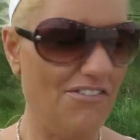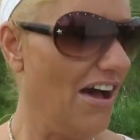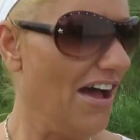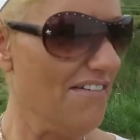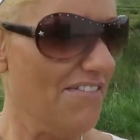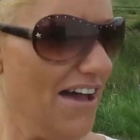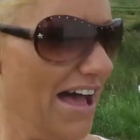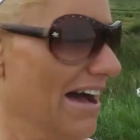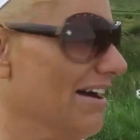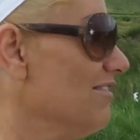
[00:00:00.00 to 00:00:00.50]

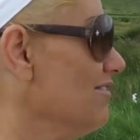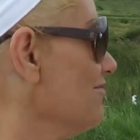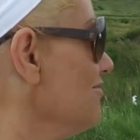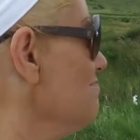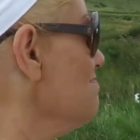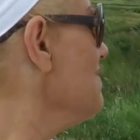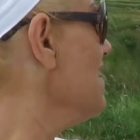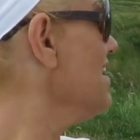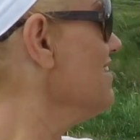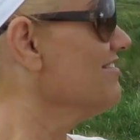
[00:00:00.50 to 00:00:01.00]
five Hail
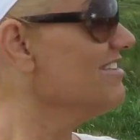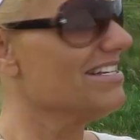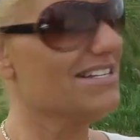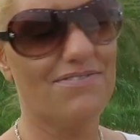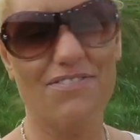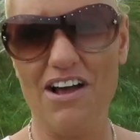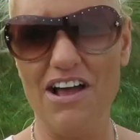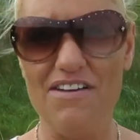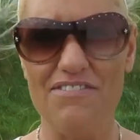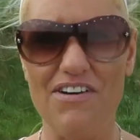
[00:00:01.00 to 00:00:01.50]

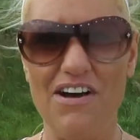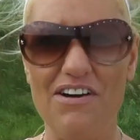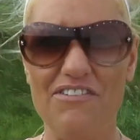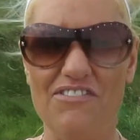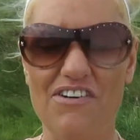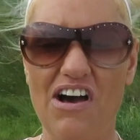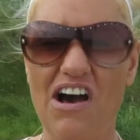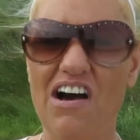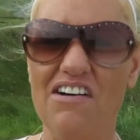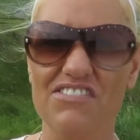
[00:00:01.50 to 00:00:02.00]
Marys, five Our
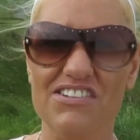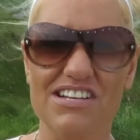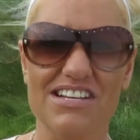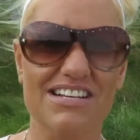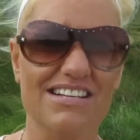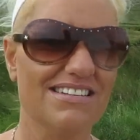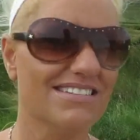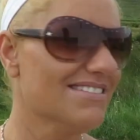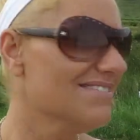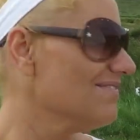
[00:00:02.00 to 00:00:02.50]

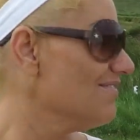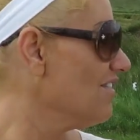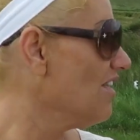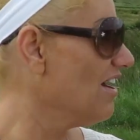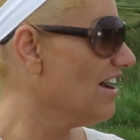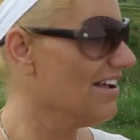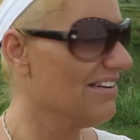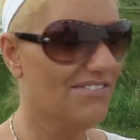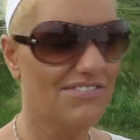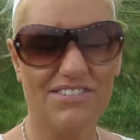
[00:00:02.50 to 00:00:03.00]
Fathers,
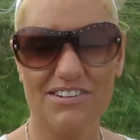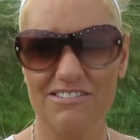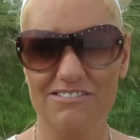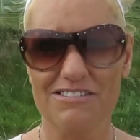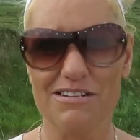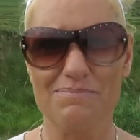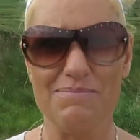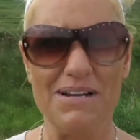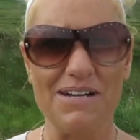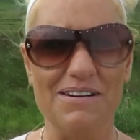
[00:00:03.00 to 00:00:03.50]
five
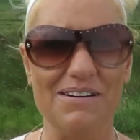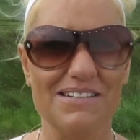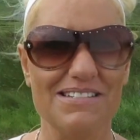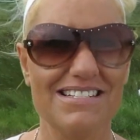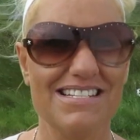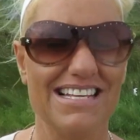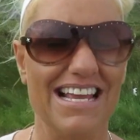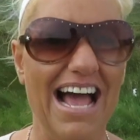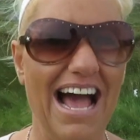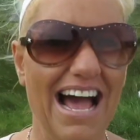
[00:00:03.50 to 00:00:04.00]
yeah, things
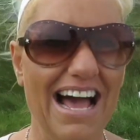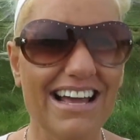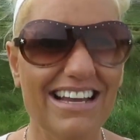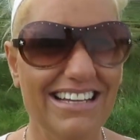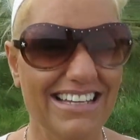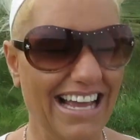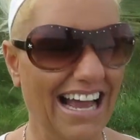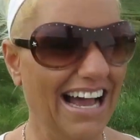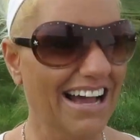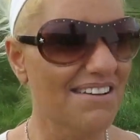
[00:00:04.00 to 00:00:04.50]
like that. Yeah,
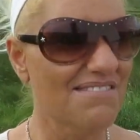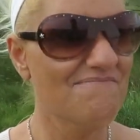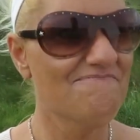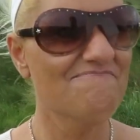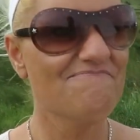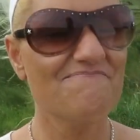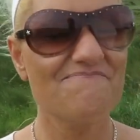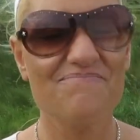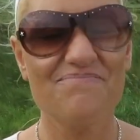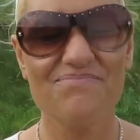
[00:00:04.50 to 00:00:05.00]
so yeah. every
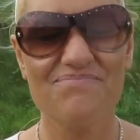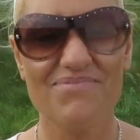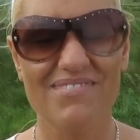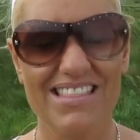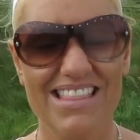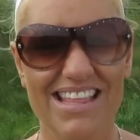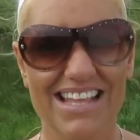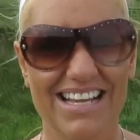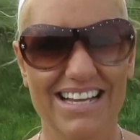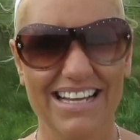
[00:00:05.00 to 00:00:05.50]
well would
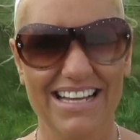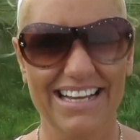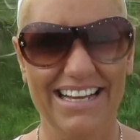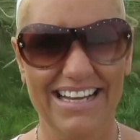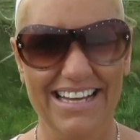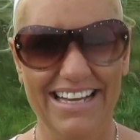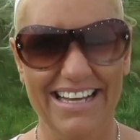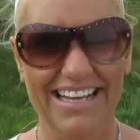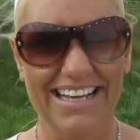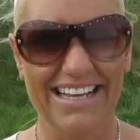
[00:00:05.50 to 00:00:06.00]
have
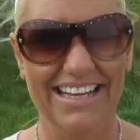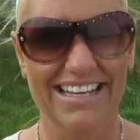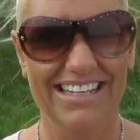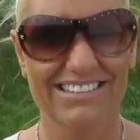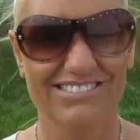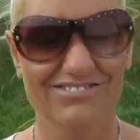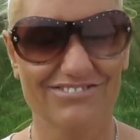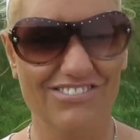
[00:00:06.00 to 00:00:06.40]
different rules.